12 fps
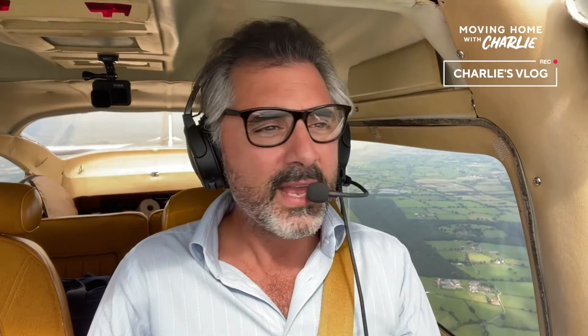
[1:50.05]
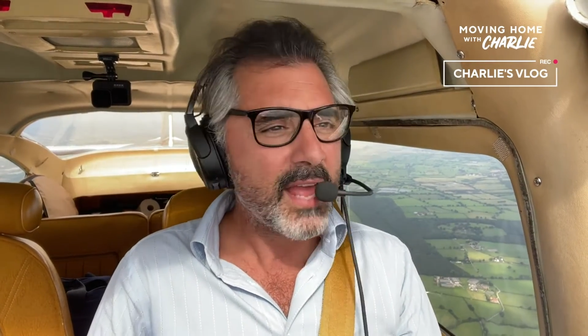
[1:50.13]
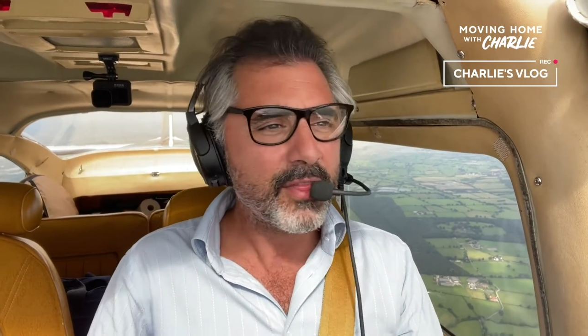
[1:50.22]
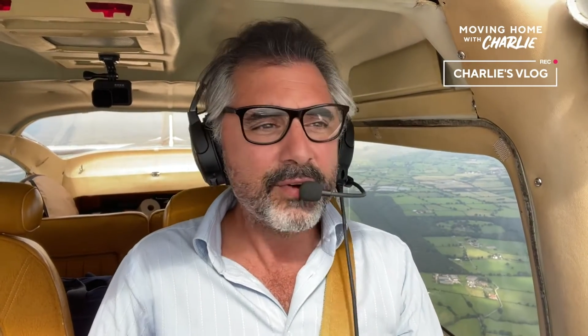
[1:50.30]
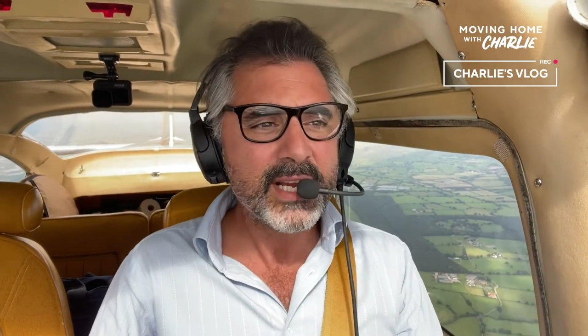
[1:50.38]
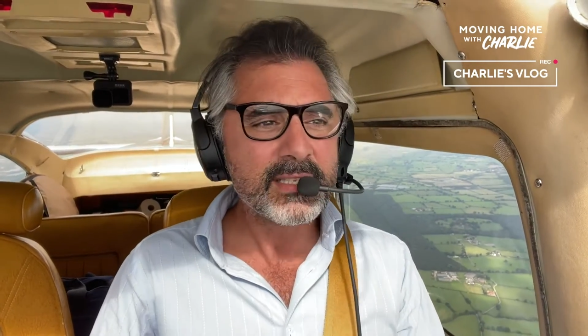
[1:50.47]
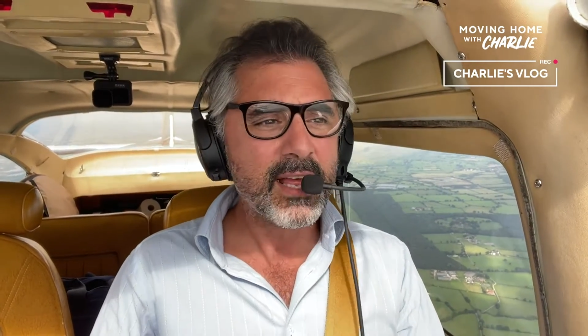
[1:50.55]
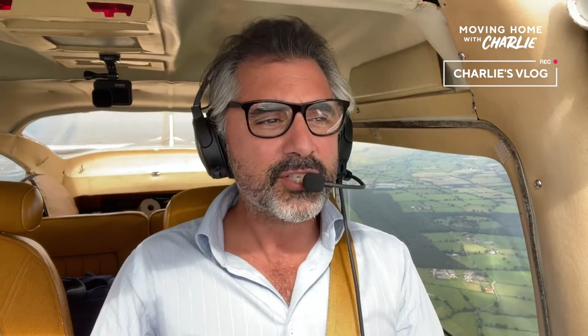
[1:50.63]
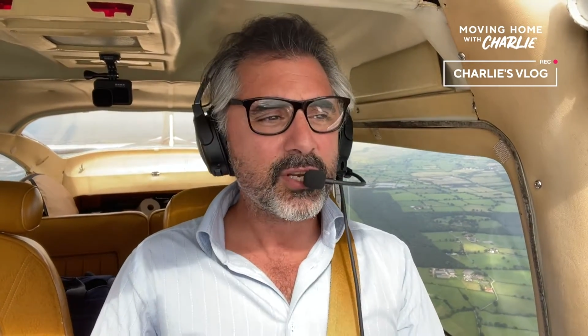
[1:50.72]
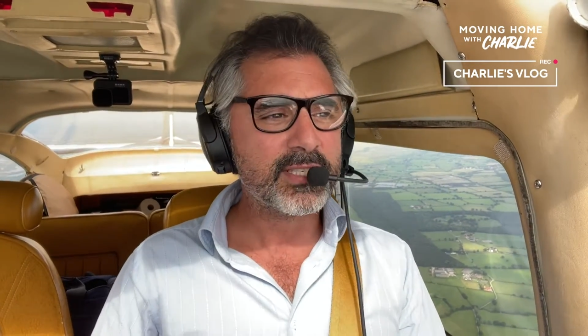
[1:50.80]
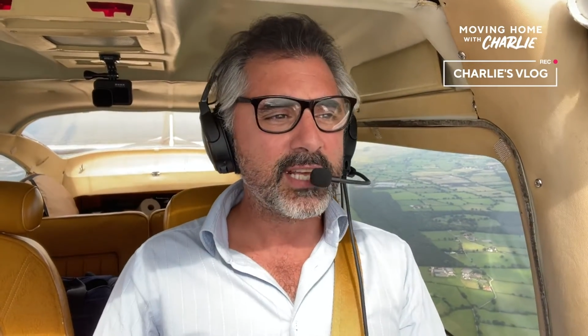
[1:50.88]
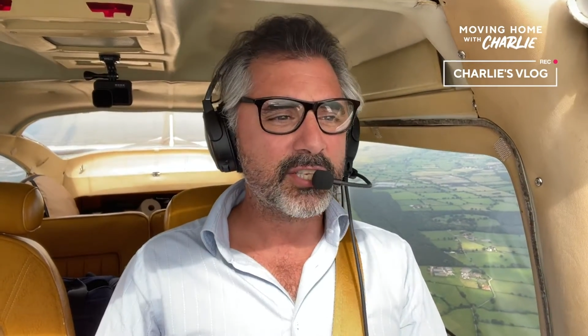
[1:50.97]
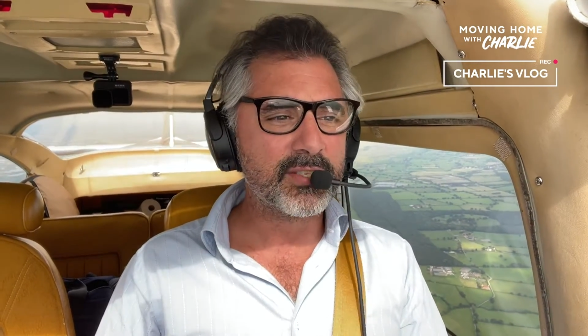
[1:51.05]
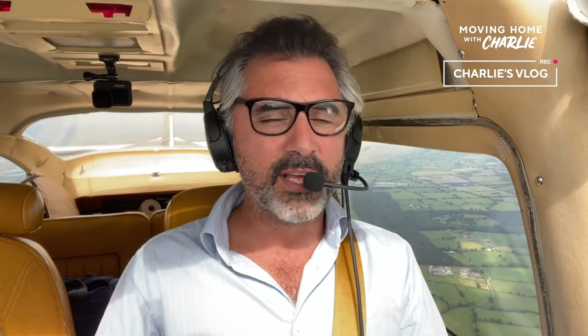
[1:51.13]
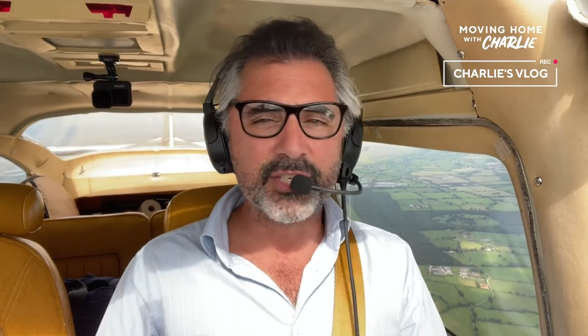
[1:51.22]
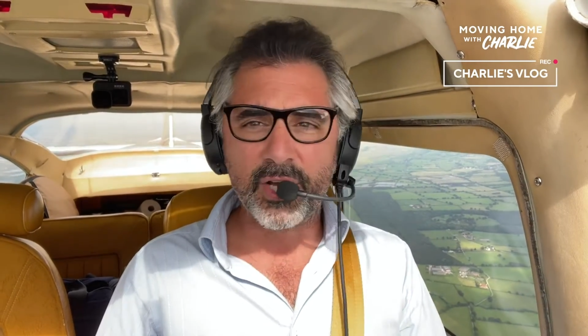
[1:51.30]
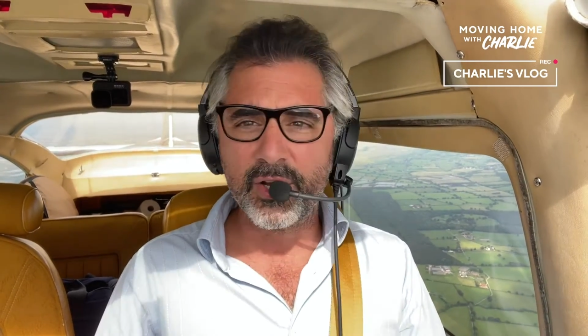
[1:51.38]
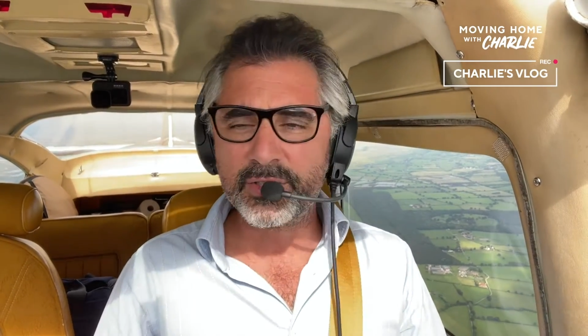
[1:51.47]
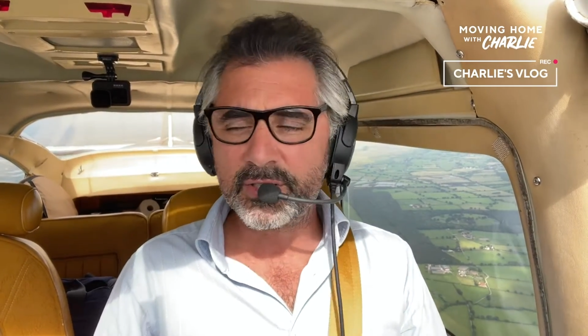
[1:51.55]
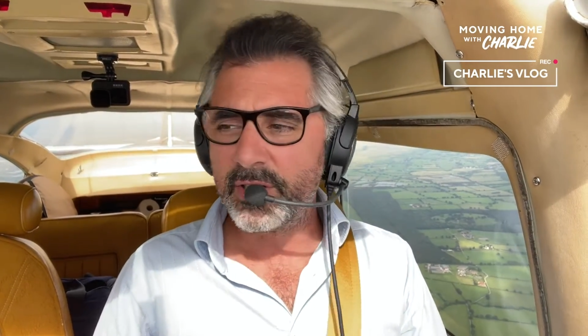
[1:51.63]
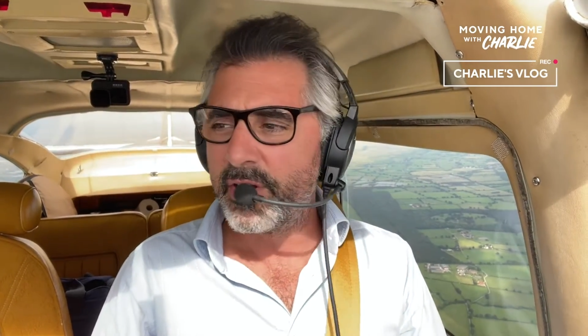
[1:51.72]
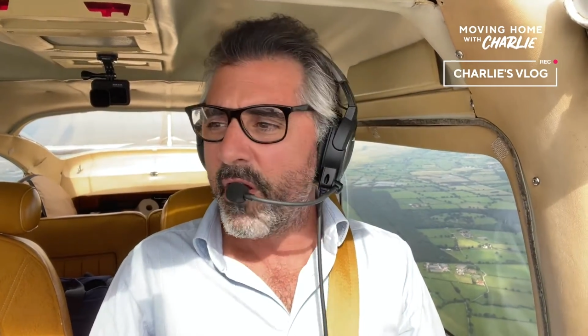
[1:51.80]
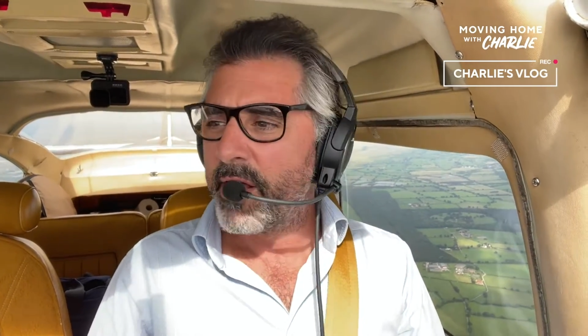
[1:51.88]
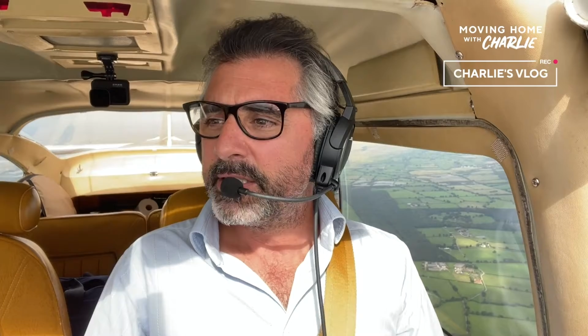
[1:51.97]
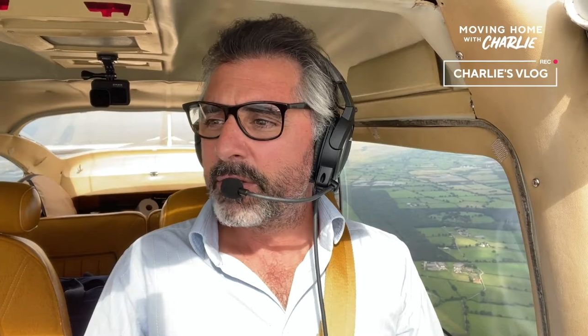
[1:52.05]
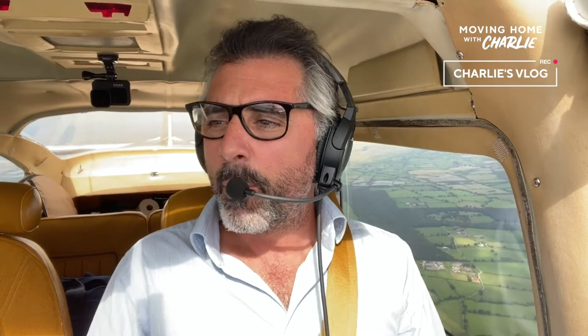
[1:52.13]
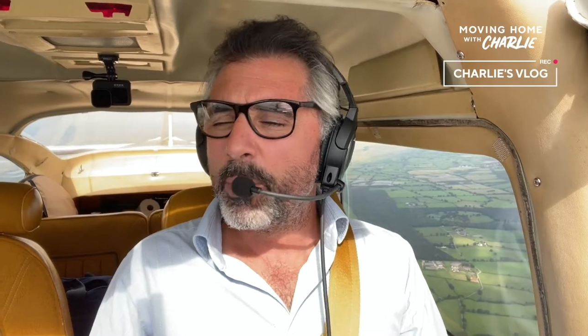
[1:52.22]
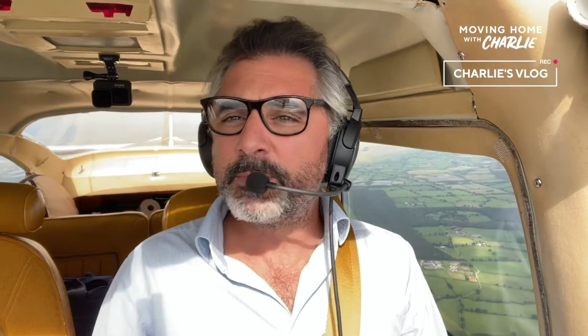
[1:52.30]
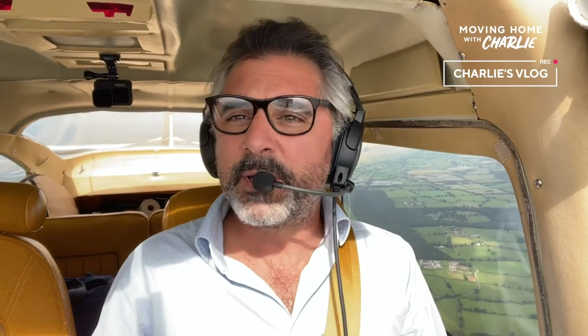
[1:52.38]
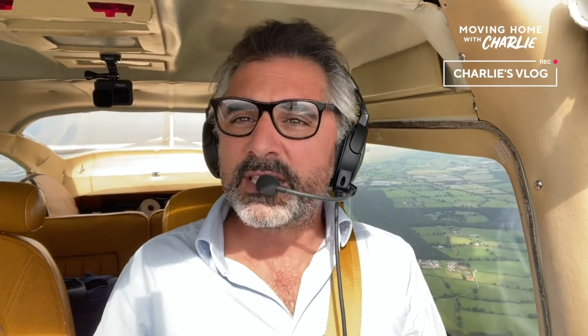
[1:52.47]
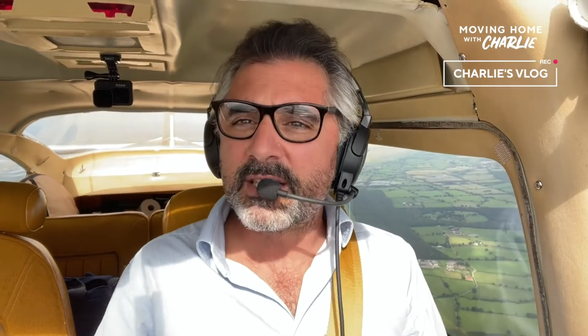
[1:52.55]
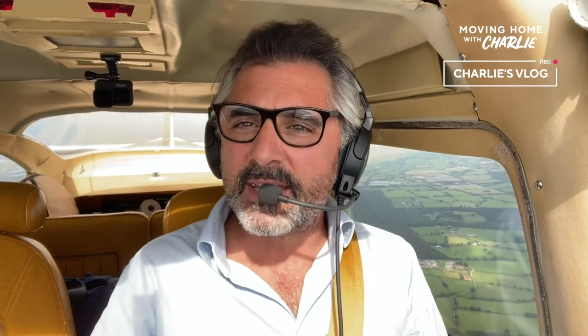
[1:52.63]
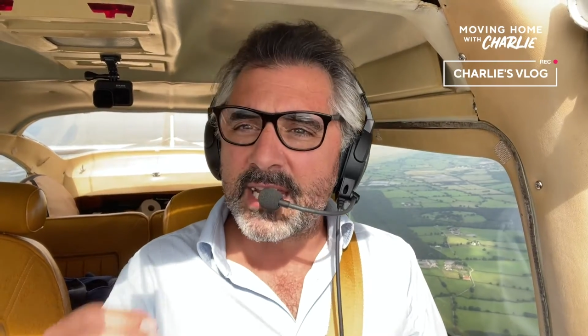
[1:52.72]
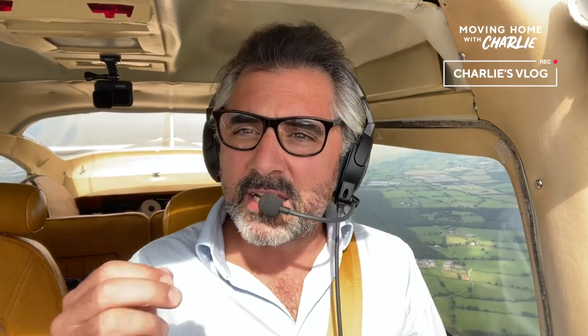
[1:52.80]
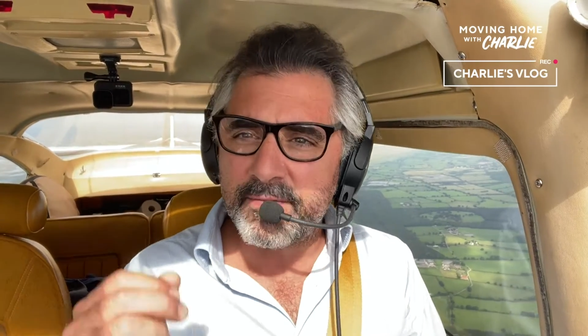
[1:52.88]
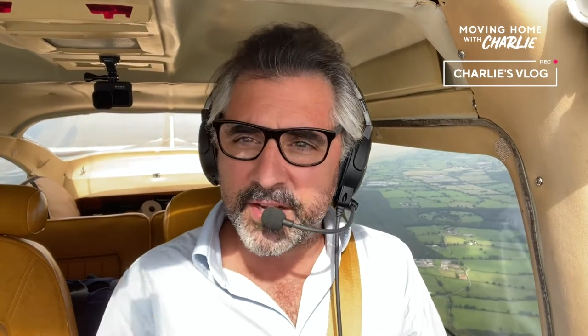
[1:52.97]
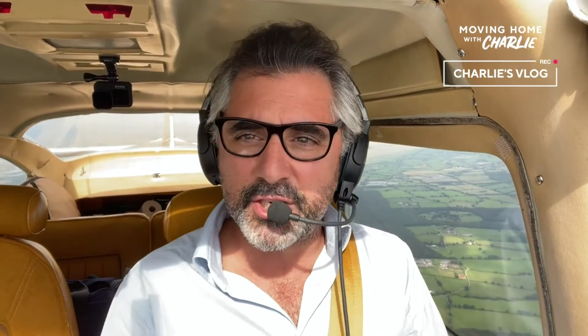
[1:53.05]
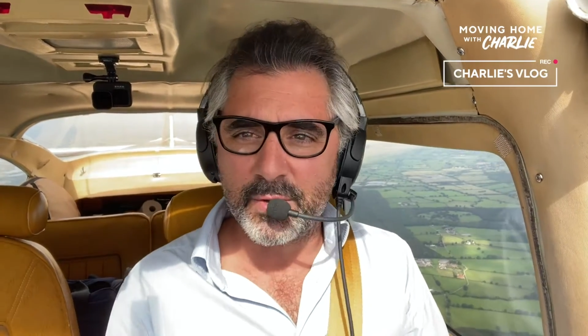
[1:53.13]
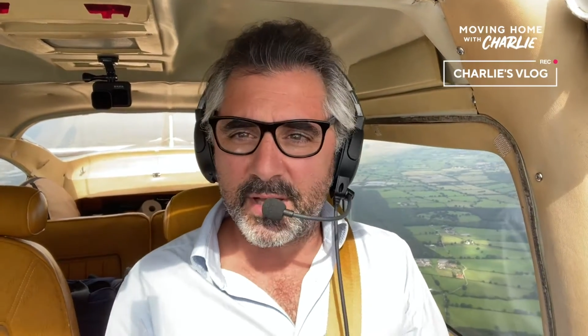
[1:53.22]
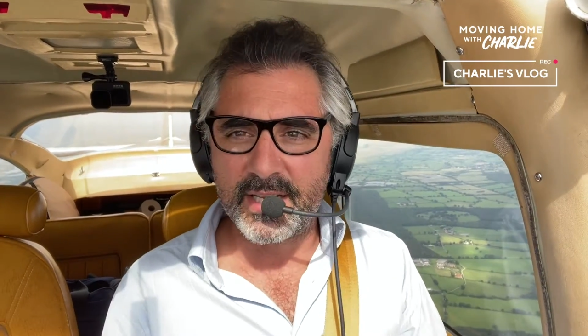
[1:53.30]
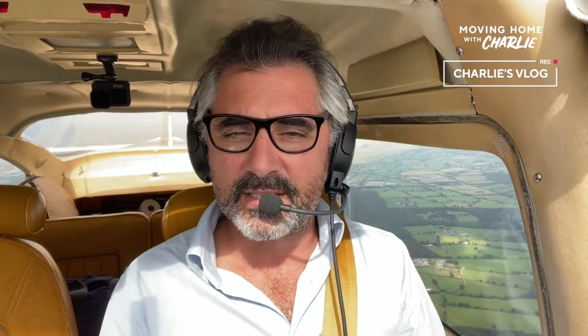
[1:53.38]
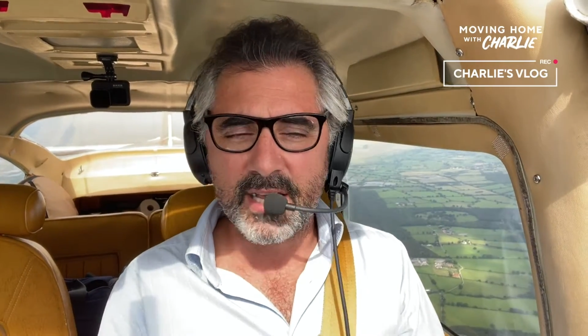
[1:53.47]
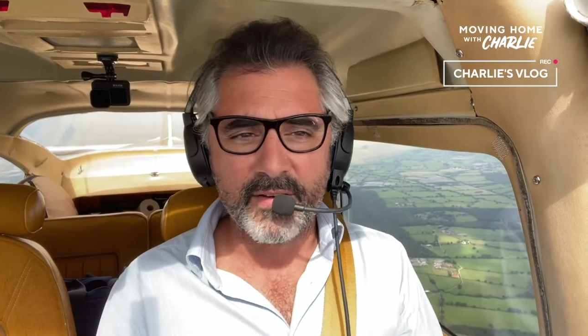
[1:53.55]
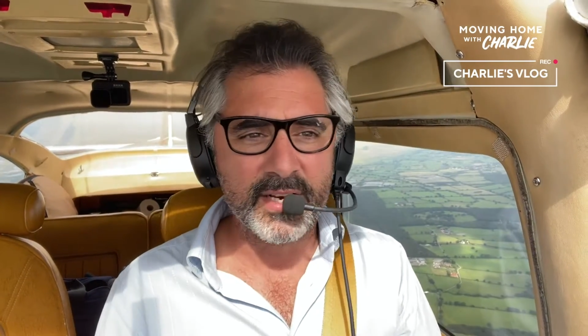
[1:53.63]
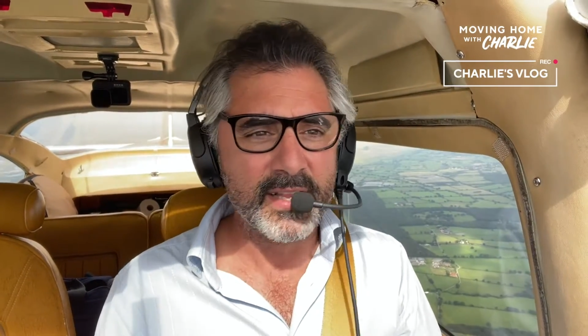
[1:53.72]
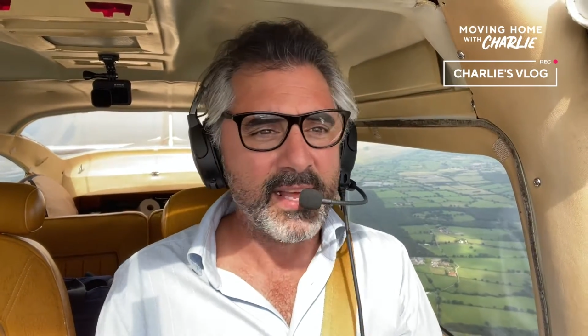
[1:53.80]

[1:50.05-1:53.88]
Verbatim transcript: And the reason they chose the agent they chose was because of the individual they discovered,